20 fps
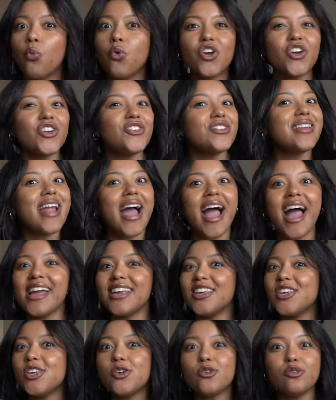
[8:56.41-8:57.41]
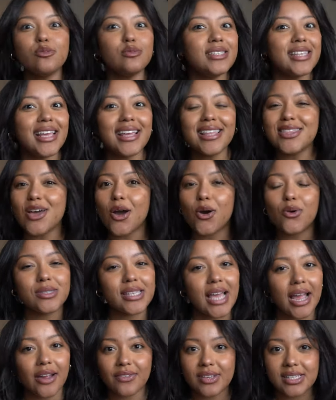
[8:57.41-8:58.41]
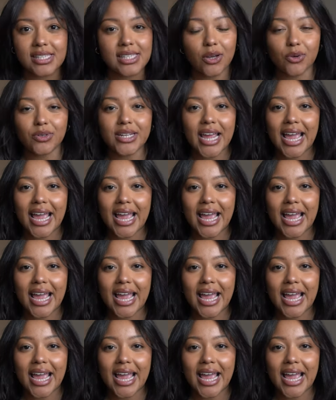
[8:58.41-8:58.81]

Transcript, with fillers: We're not using those every single